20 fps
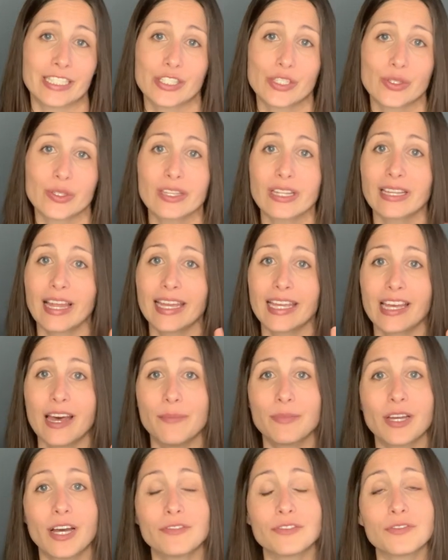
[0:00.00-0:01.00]
So the light
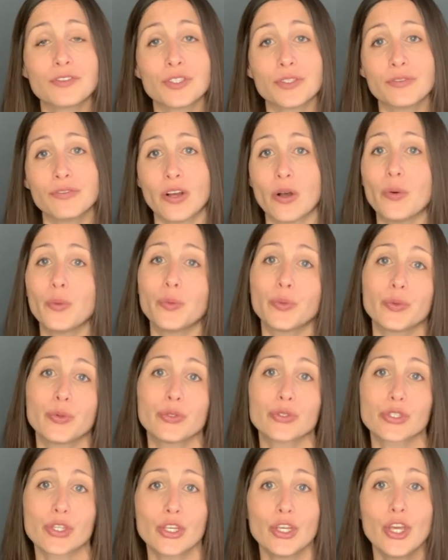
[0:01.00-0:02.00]
coming off of your
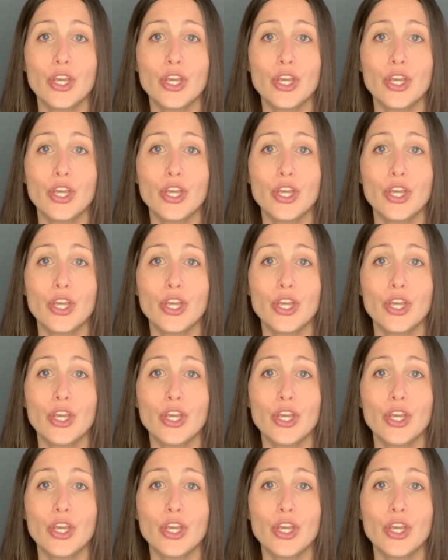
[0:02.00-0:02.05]
phones,